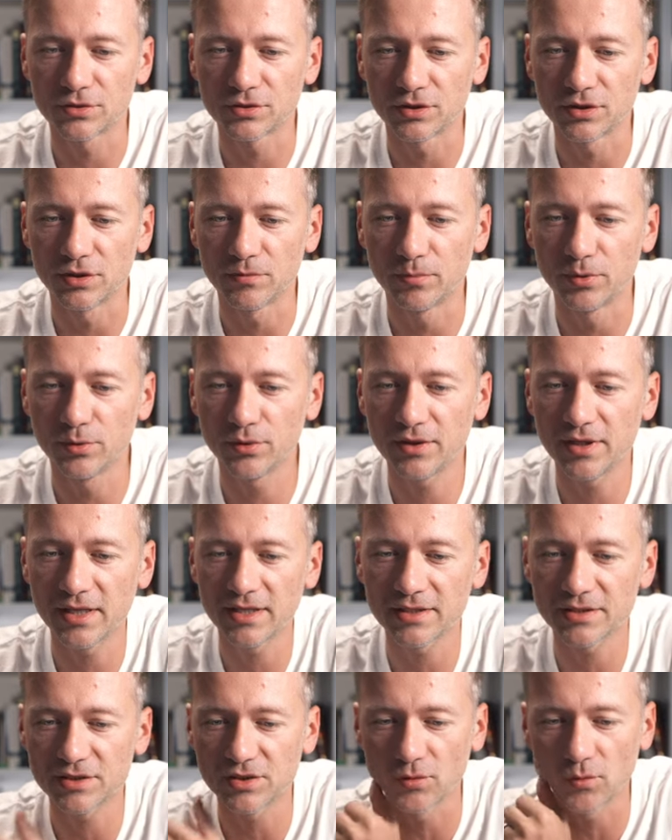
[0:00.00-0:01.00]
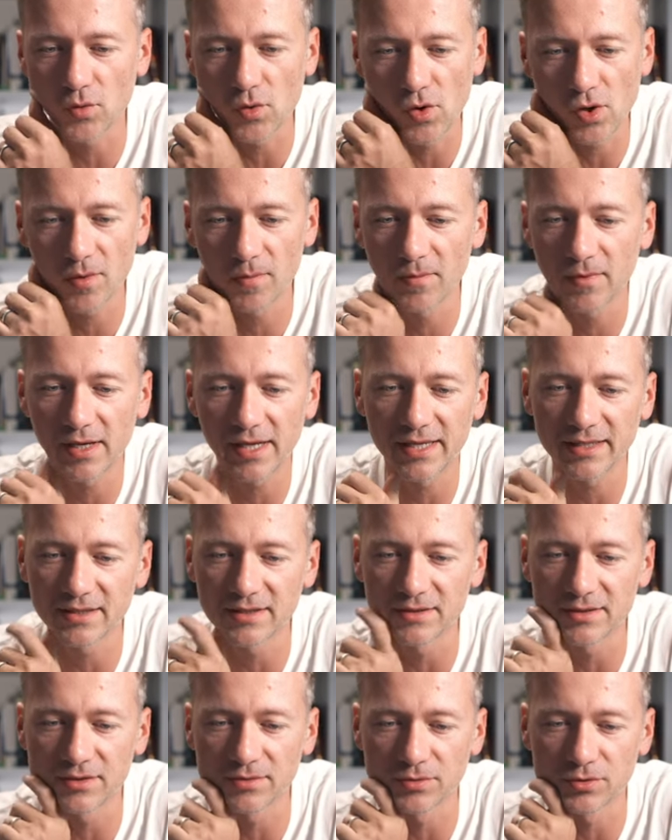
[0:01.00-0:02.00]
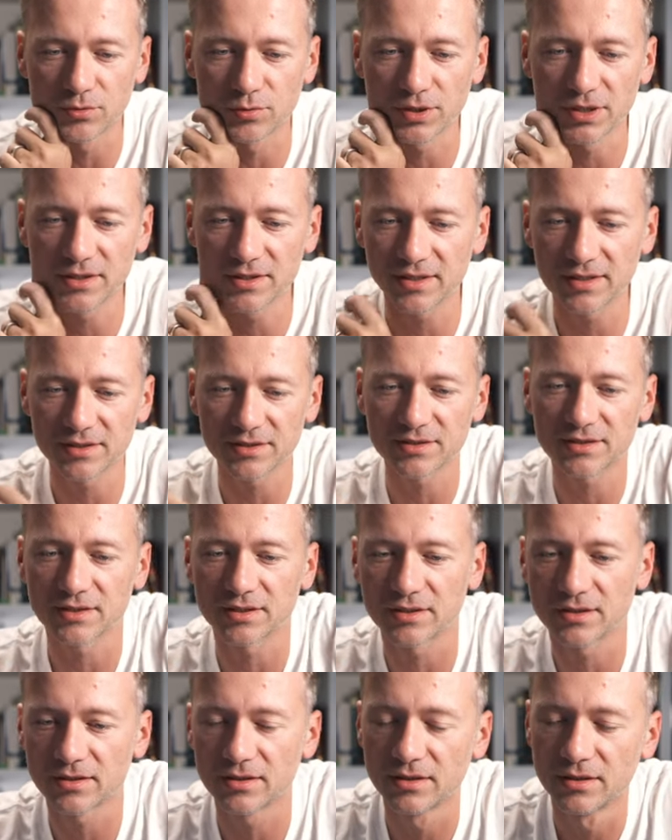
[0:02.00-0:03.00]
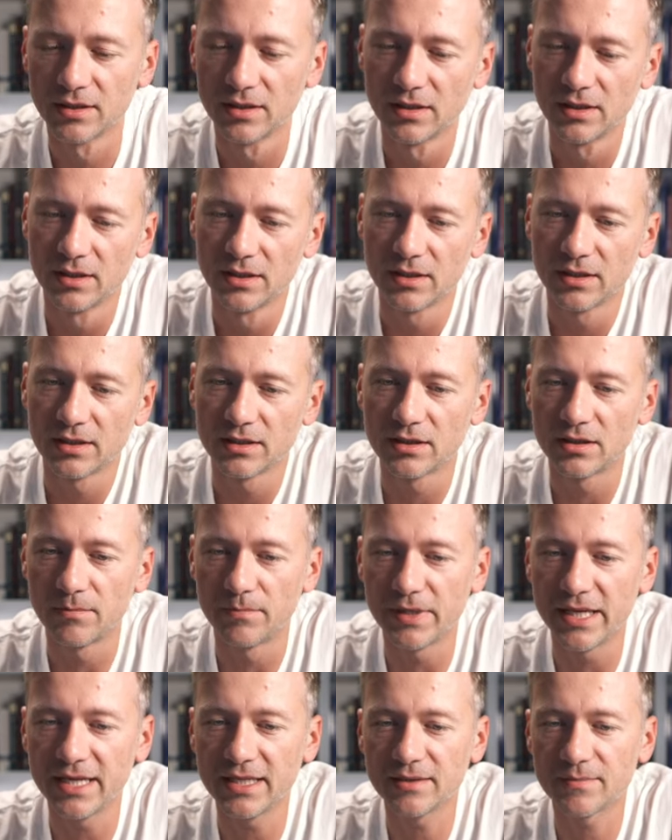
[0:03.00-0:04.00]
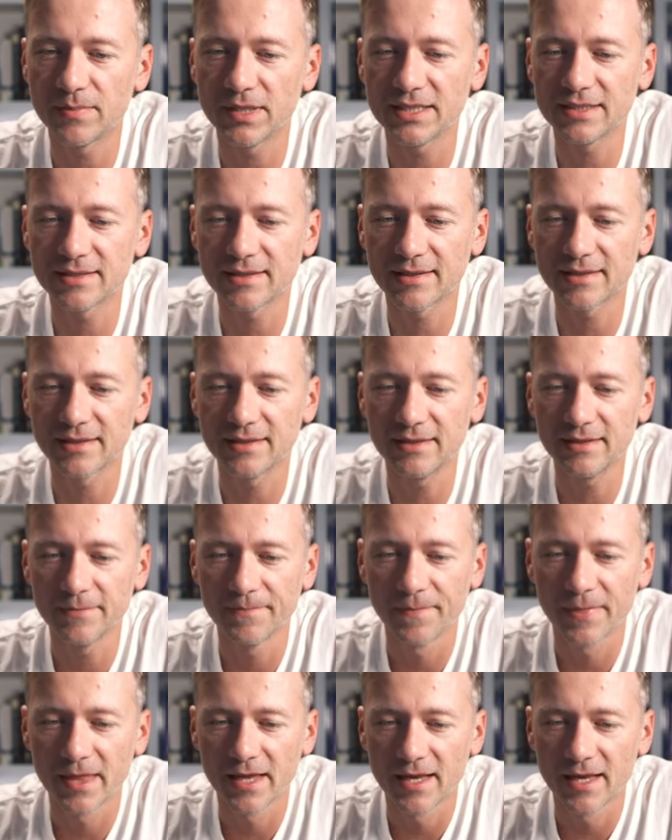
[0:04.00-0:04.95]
So the blue thing is the warm and the, the green thing is the, the bait basically.